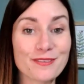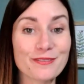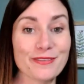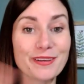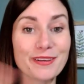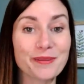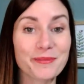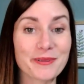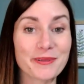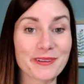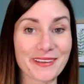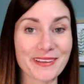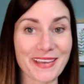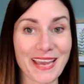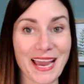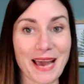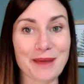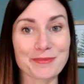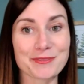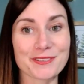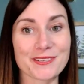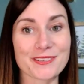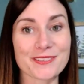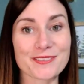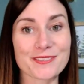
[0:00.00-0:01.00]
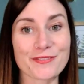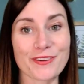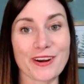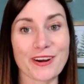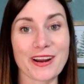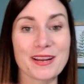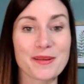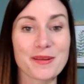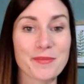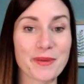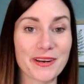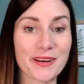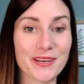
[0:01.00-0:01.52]
available in capsules for
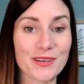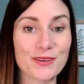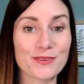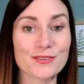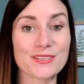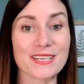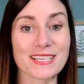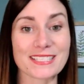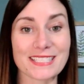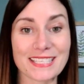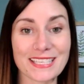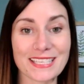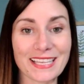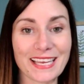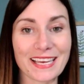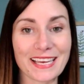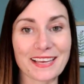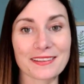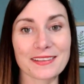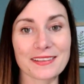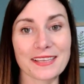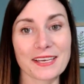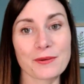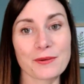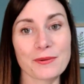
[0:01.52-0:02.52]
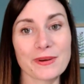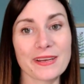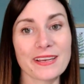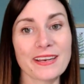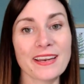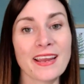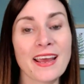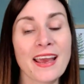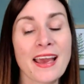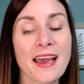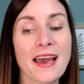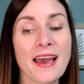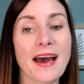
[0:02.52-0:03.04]
anybody who doesn't like a liquid,
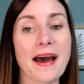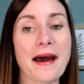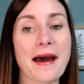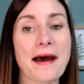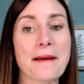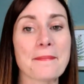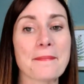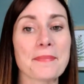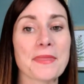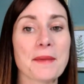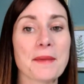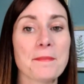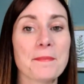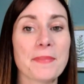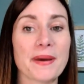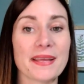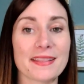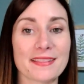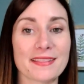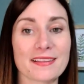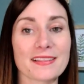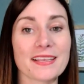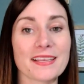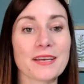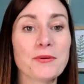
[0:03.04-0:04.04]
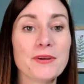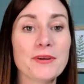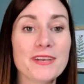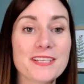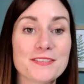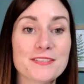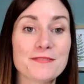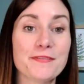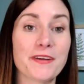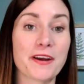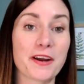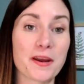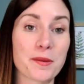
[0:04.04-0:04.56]
um, but the liquid is
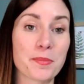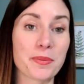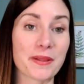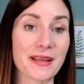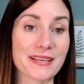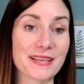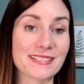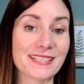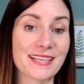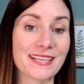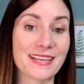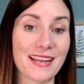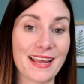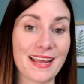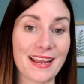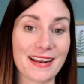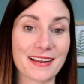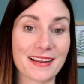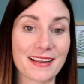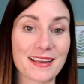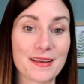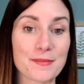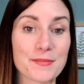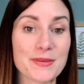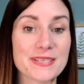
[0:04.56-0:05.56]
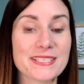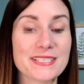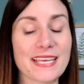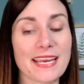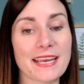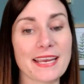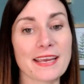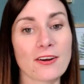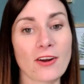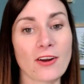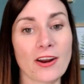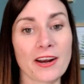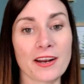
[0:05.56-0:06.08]
very pleasant and can be
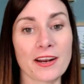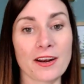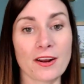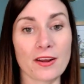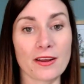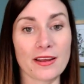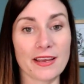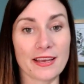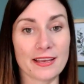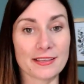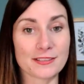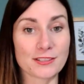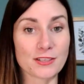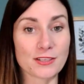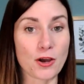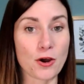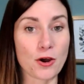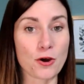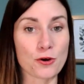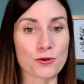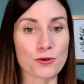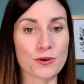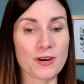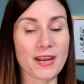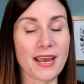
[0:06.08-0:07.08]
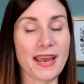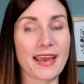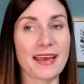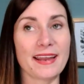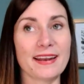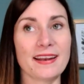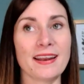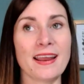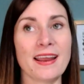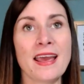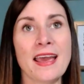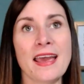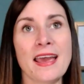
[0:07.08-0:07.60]
taken on an, its own.
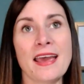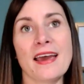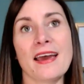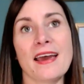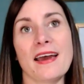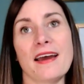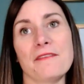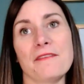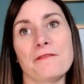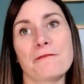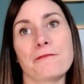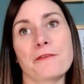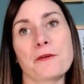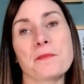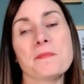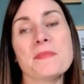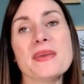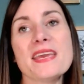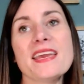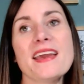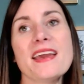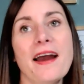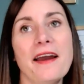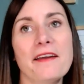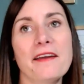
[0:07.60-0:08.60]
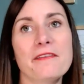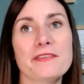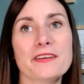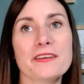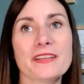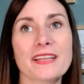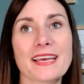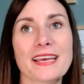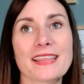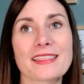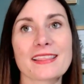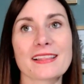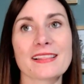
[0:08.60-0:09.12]
And for me, I feel
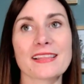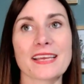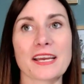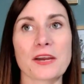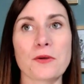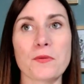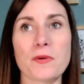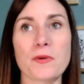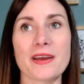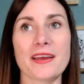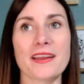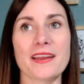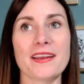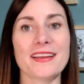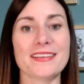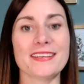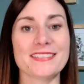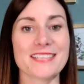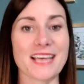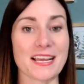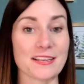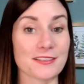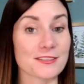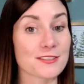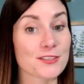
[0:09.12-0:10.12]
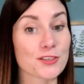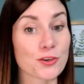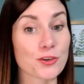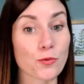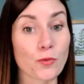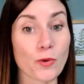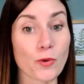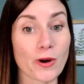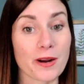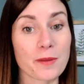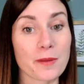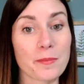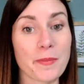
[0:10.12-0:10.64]
like the liquid tends to
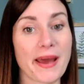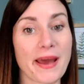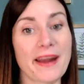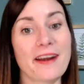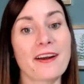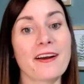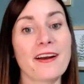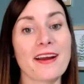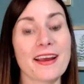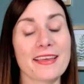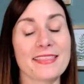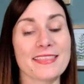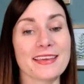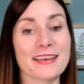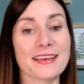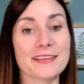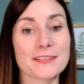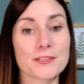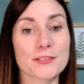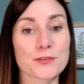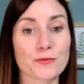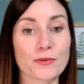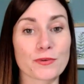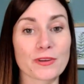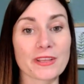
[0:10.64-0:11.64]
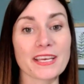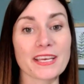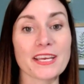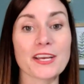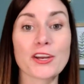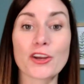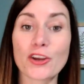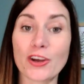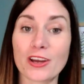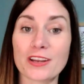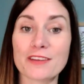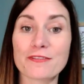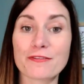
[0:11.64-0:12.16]
work better. I think it's really
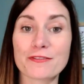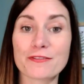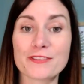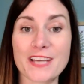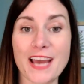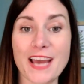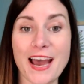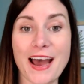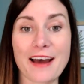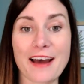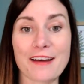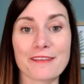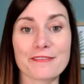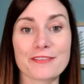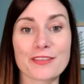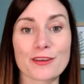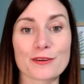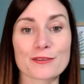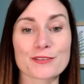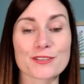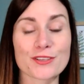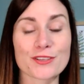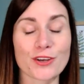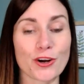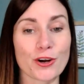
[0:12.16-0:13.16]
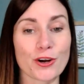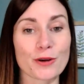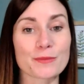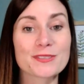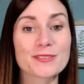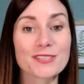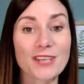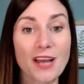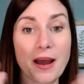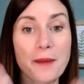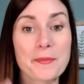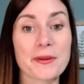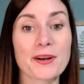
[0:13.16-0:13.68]
good to have those herbs
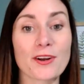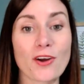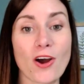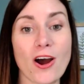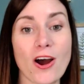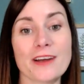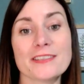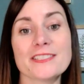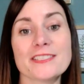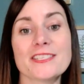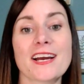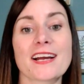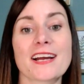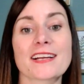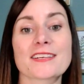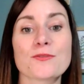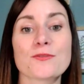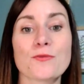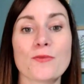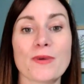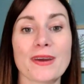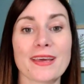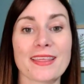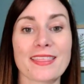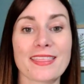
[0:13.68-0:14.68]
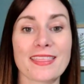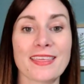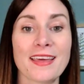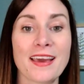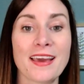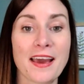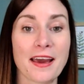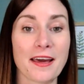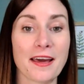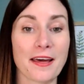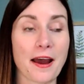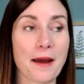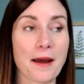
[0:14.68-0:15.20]
come in contact with
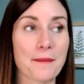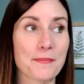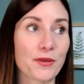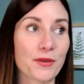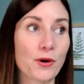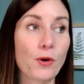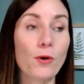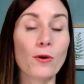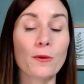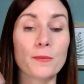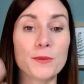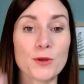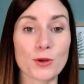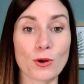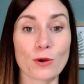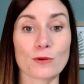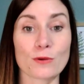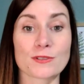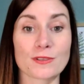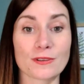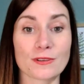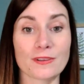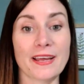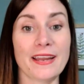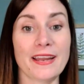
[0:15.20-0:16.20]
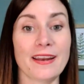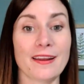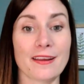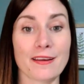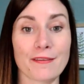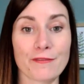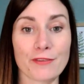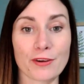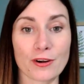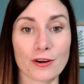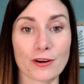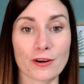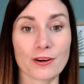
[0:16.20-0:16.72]
um, the whole mucosal lining
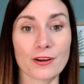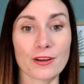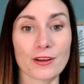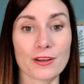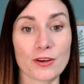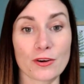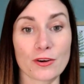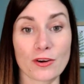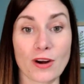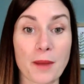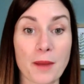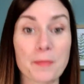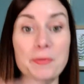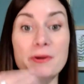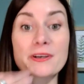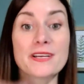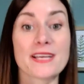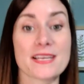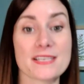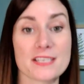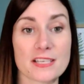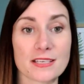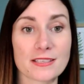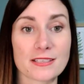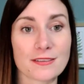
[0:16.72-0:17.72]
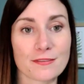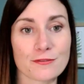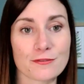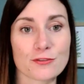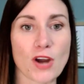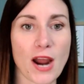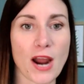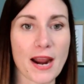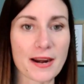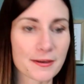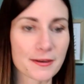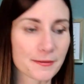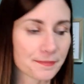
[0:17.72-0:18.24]
of your, your upper digestive
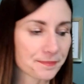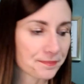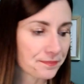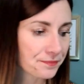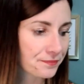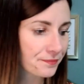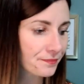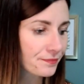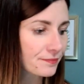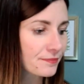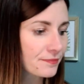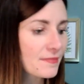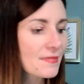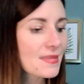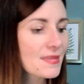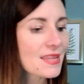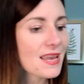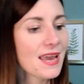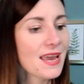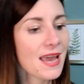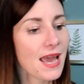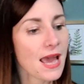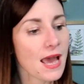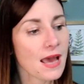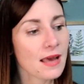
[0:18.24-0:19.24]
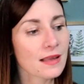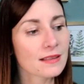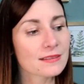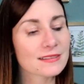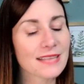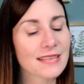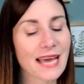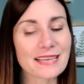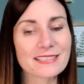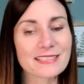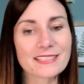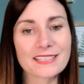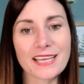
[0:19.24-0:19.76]
tract.
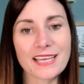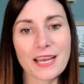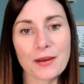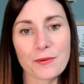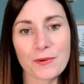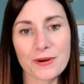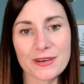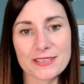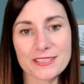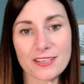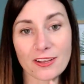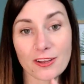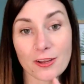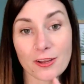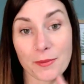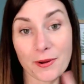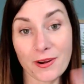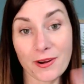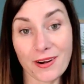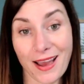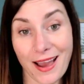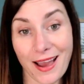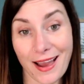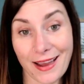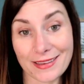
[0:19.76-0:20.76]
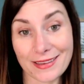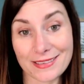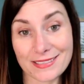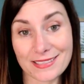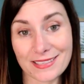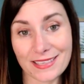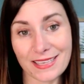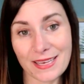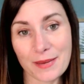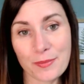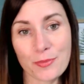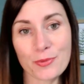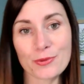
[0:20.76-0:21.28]
Lastly, I want to tell you about
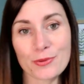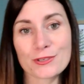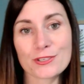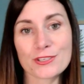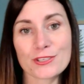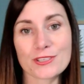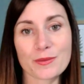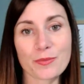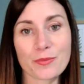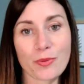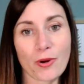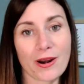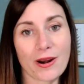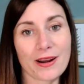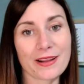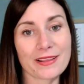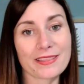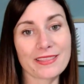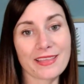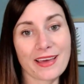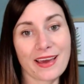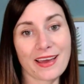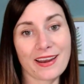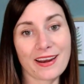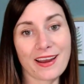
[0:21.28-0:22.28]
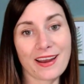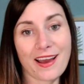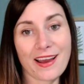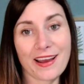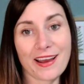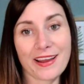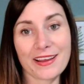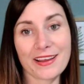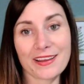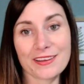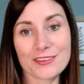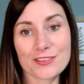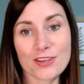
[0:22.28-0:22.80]
iSleep, which is a product that
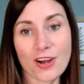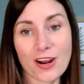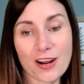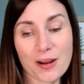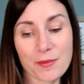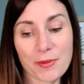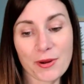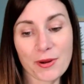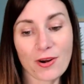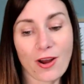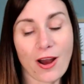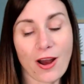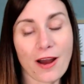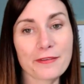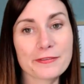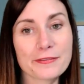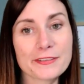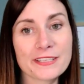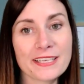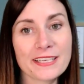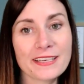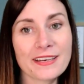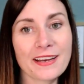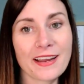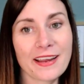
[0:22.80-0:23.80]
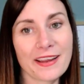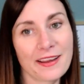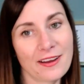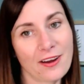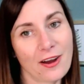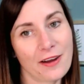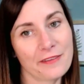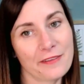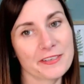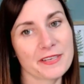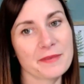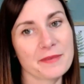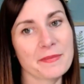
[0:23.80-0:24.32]
I talk about often. I
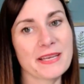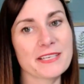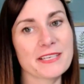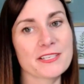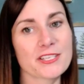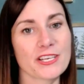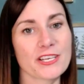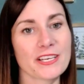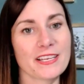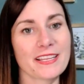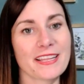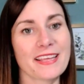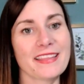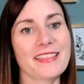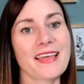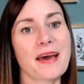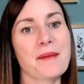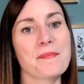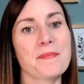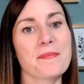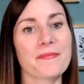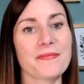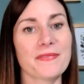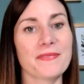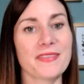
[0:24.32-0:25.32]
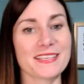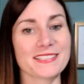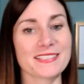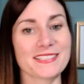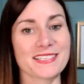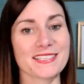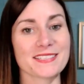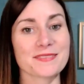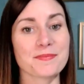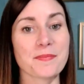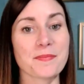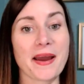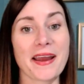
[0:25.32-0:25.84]
often mention that this
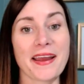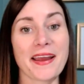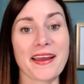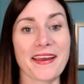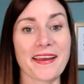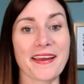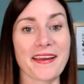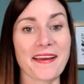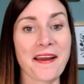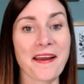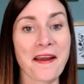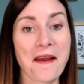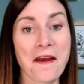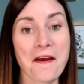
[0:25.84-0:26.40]
is my